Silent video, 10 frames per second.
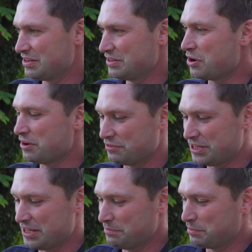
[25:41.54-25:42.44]
not every
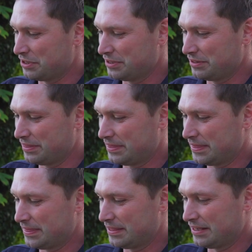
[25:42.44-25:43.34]
year, but
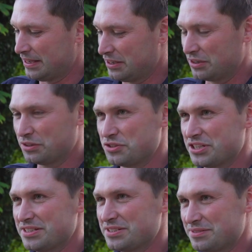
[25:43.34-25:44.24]
in our good
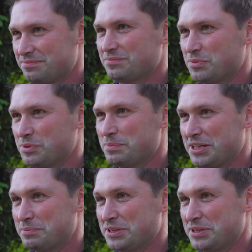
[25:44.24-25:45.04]
years, we make a